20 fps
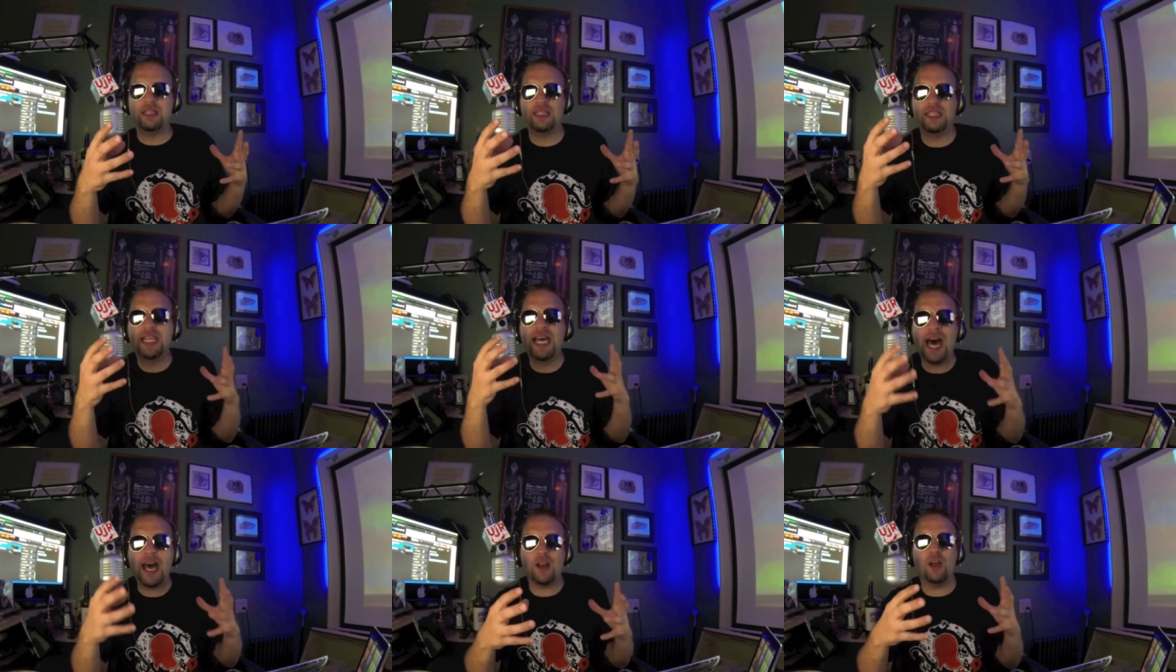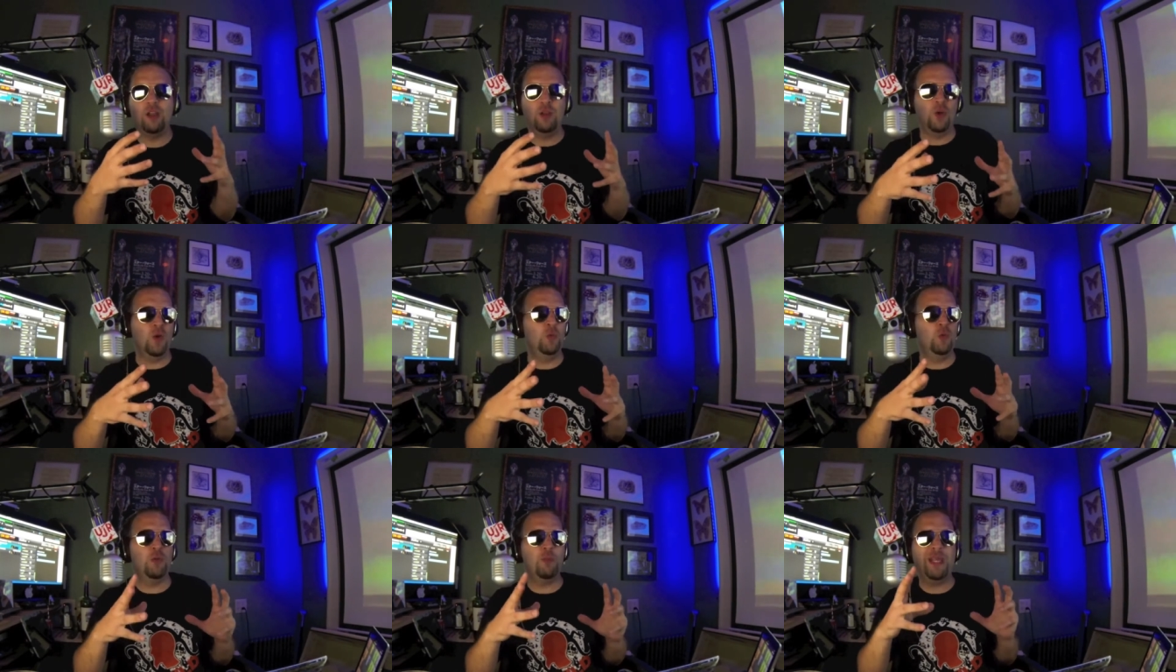that
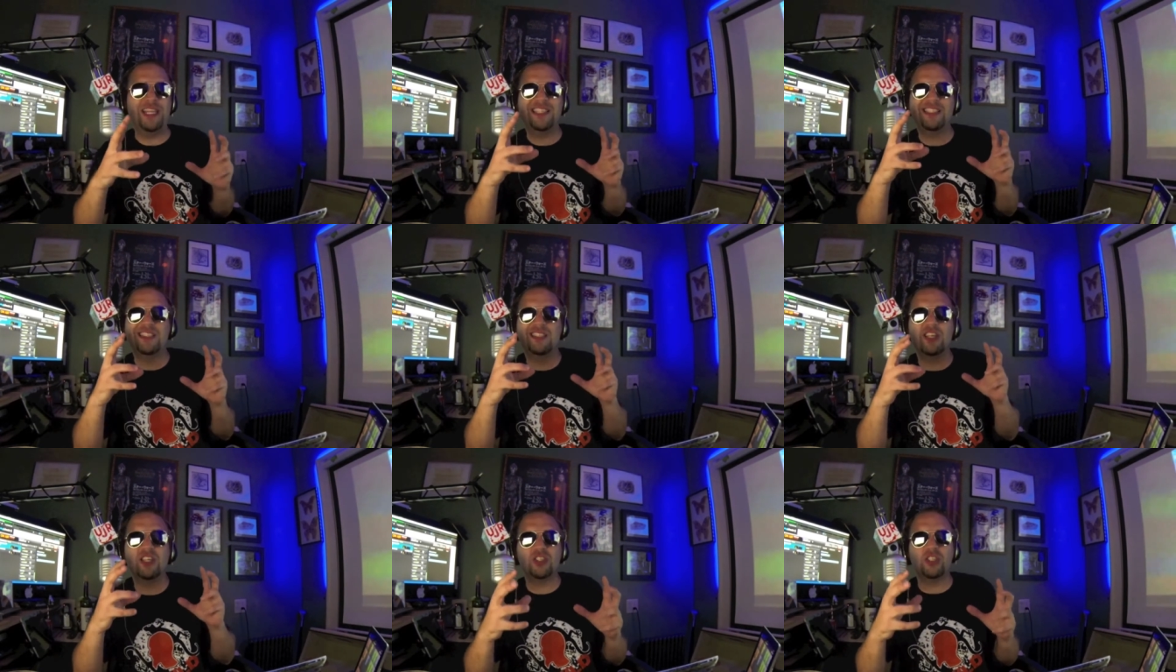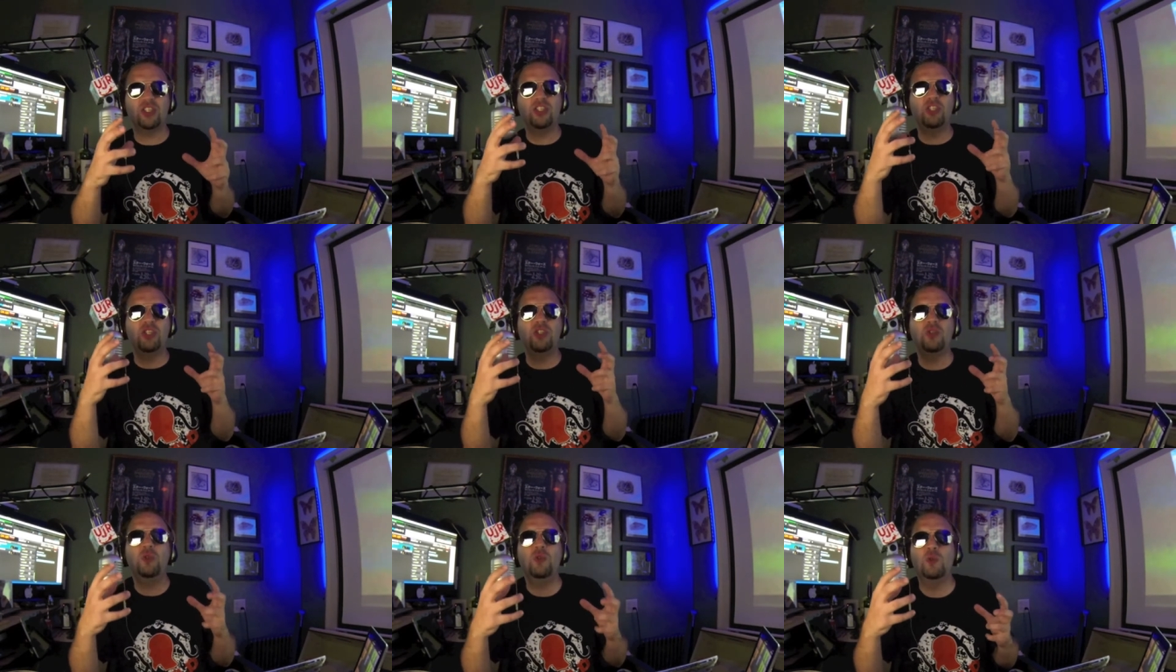alone would make such a
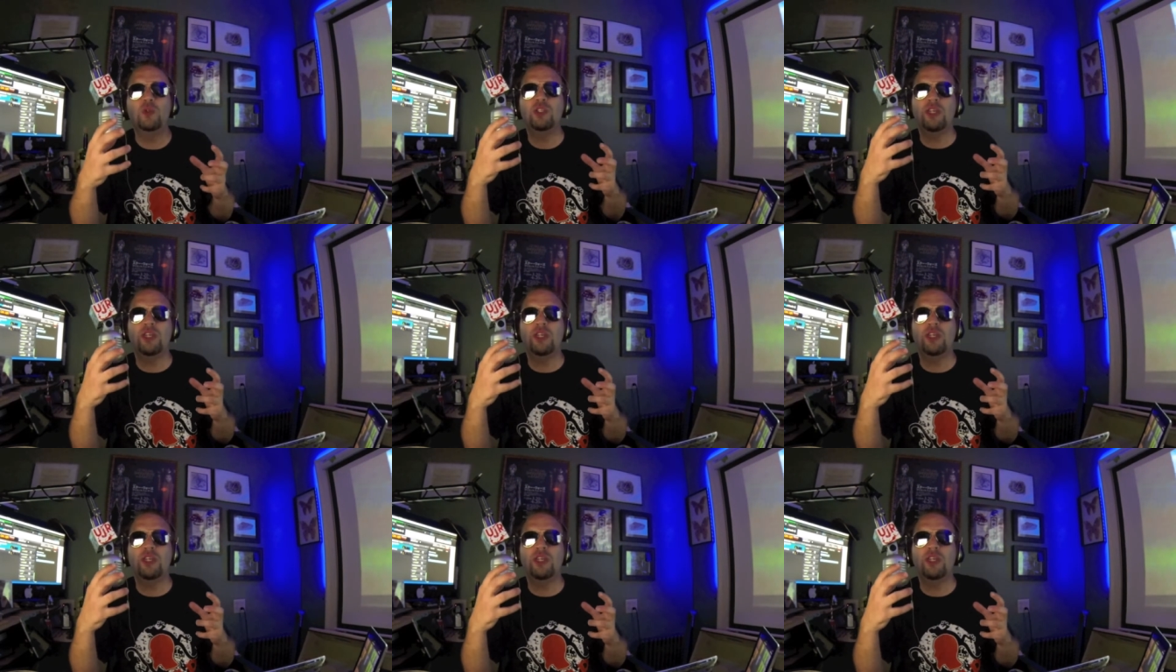huge